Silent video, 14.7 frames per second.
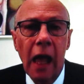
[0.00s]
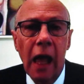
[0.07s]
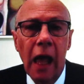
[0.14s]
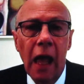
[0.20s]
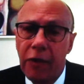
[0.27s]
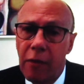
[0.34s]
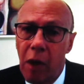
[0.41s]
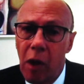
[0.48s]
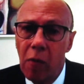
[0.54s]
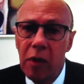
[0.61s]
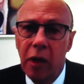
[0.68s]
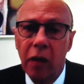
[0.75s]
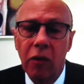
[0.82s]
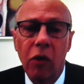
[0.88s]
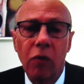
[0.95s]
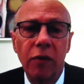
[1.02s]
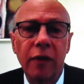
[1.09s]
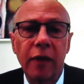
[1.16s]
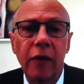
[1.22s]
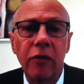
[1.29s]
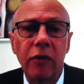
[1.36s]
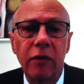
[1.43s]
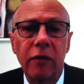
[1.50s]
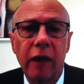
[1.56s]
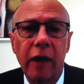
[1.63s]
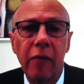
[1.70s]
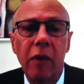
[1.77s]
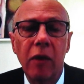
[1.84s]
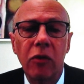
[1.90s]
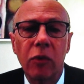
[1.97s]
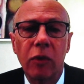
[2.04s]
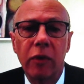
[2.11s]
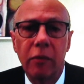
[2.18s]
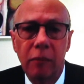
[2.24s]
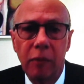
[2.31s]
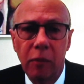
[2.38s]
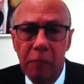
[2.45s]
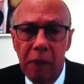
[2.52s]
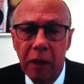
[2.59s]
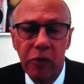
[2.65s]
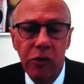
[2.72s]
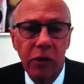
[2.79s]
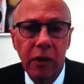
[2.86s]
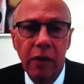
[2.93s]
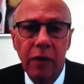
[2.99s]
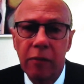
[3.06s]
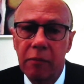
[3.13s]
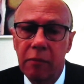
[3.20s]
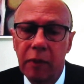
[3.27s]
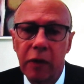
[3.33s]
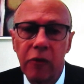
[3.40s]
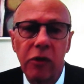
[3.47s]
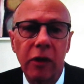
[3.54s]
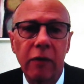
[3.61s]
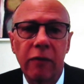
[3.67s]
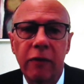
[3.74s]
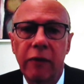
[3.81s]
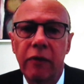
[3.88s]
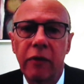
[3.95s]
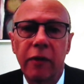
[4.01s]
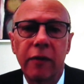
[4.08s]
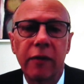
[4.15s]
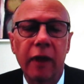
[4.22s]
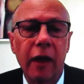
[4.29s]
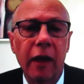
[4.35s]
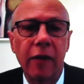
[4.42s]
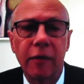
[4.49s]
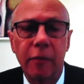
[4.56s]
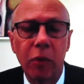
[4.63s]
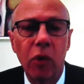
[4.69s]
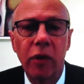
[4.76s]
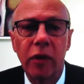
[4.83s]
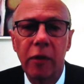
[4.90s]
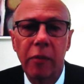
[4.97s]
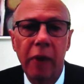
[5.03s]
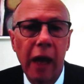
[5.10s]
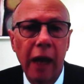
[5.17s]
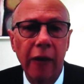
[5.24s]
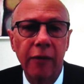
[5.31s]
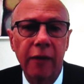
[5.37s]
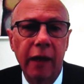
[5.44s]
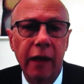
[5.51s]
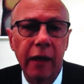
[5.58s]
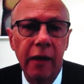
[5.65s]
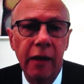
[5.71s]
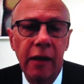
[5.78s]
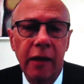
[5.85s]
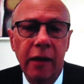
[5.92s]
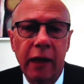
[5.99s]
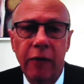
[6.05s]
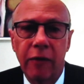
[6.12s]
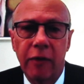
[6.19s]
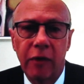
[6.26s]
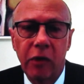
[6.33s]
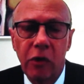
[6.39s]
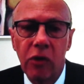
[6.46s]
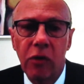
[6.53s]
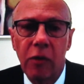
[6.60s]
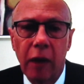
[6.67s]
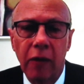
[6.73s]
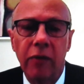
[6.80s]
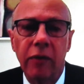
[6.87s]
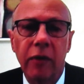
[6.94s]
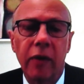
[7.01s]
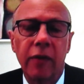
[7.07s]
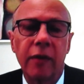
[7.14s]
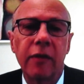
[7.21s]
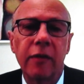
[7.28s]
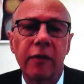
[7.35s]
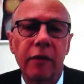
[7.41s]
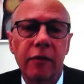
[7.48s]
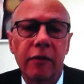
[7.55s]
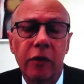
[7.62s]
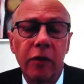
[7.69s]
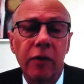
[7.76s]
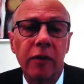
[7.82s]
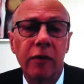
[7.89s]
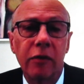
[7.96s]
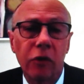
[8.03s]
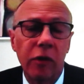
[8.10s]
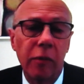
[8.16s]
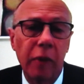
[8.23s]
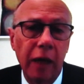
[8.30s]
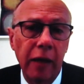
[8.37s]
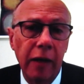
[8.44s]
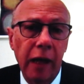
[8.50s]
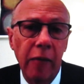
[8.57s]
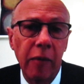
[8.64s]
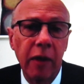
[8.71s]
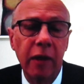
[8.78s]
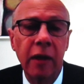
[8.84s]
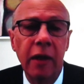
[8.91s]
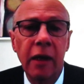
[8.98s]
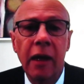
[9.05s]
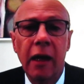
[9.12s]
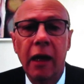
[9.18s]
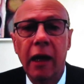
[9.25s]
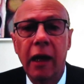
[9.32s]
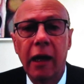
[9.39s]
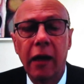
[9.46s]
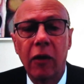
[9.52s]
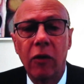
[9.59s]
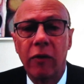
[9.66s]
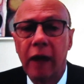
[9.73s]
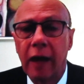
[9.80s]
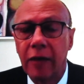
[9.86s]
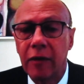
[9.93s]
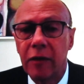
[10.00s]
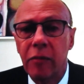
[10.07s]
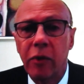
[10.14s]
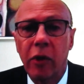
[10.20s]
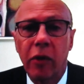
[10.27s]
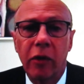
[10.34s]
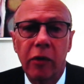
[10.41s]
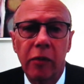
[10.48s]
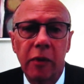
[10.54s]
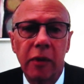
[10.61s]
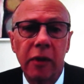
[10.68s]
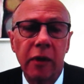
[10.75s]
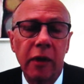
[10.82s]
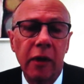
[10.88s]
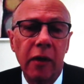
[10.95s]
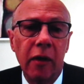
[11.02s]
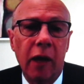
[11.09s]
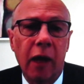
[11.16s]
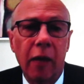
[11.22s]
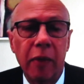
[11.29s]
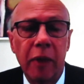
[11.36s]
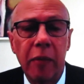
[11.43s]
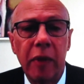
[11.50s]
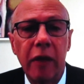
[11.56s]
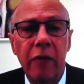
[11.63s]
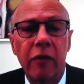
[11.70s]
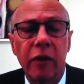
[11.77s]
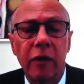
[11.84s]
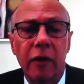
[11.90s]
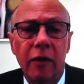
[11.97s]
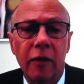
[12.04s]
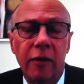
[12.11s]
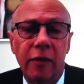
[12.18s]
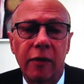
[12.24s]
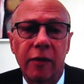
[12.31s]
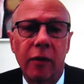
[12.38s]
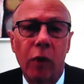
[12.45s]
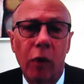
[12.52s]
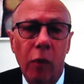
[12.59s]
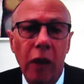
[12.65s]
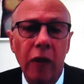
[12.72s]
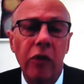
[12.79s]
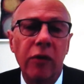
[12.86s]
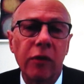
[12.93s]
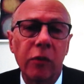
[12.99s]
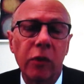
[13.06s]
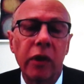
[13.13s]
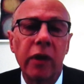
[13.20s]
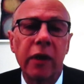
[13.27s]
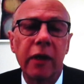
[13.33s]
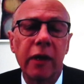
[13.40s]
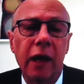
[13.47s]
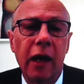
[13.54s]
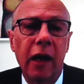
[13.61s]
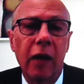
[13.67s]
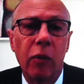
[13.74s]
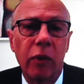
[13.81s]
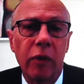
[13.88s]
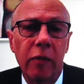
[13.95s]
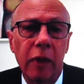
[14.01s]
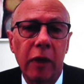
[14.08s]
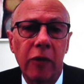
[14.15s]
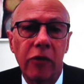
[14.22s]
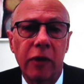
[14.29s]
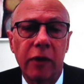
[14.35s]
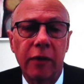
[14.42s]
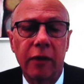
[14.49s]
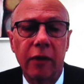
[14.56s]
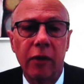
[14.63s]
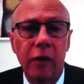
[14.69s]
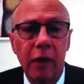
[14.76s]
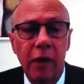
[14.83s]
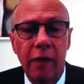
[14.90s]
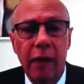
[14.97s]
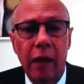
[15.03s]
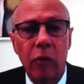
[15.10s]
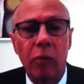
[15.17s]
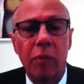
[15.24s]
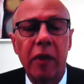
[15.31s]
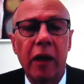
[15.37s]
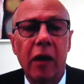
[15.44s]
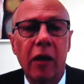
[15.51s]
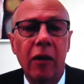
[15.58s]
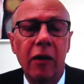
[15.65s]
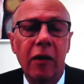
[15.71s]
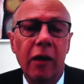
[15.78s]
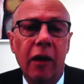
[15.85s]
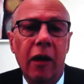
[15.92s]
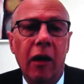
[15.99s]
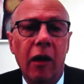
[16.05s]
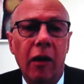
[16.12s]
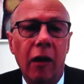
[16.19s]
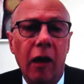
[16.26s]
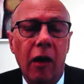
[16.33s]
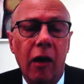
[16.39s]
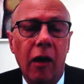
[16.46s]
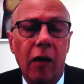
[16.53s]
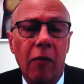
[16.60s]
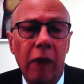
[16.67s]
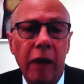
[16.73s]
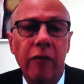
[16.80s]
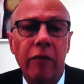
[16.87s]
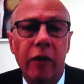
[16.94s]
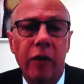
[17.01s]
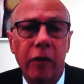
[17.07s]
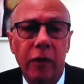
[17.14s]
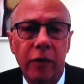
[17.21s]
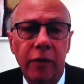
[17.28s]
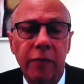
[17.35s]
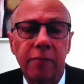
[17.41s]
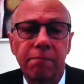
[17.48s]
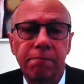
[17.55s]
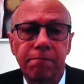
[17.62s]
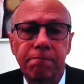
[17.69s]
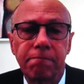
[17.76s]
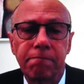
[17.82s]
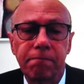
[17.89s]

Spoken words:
At the moment, our conversations are very much with the military. The military have given us support in the past. They gave us a huge amount of assistance, for instance, during the pandemic on the vaccine programme and PPE, for instance. So we're well used to working with the military. So that will be our main focus.